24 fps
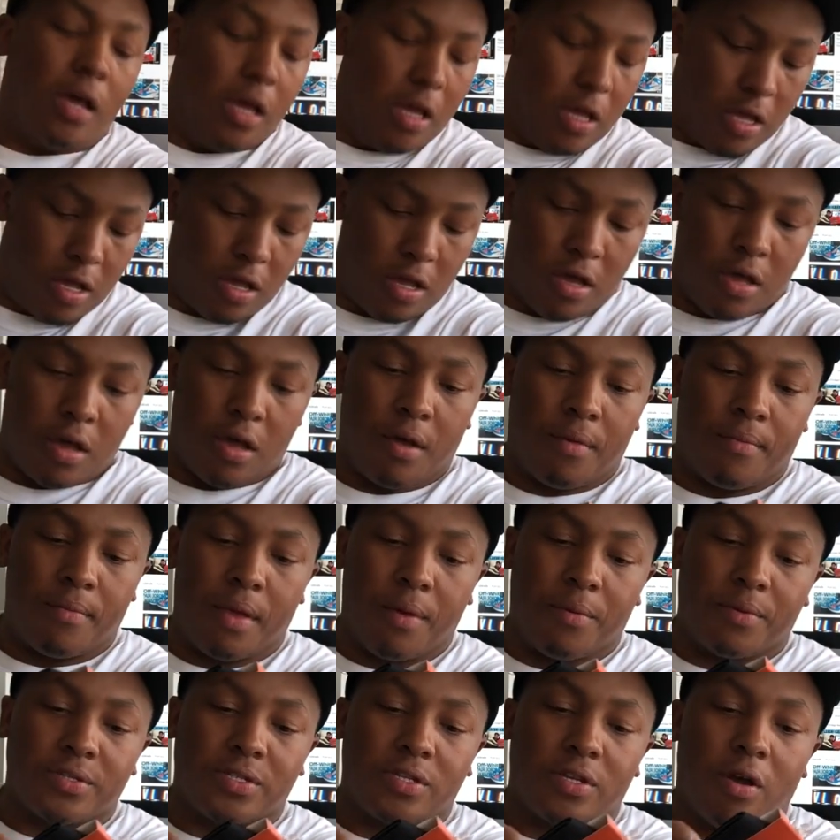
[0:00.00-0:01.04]
Um,
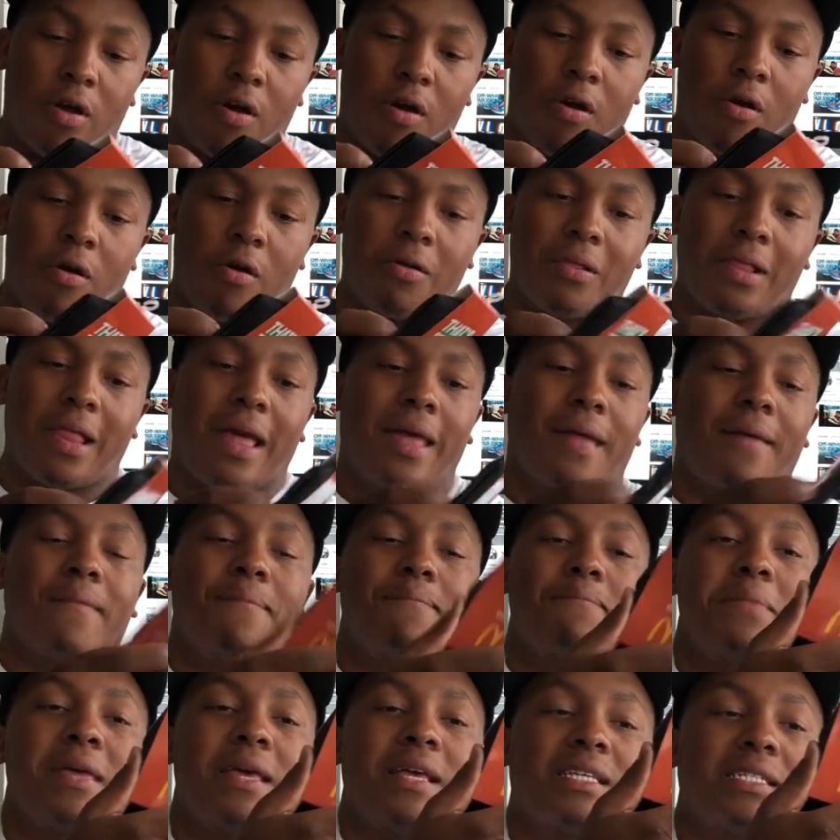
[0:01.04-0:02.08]
it was called like
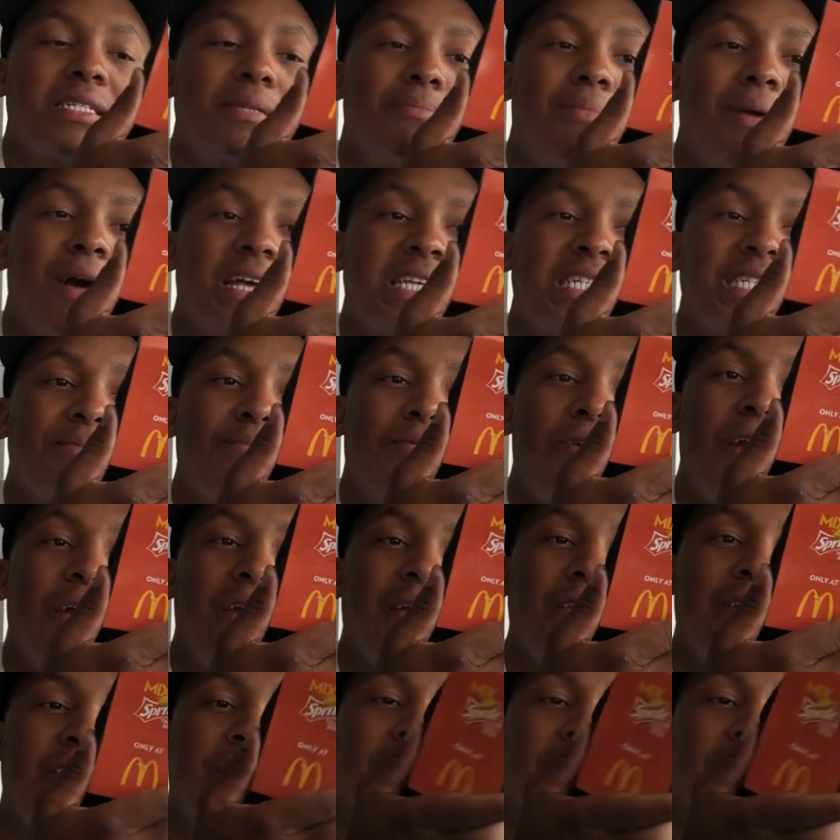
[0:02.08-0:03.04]
Mix by Sprite.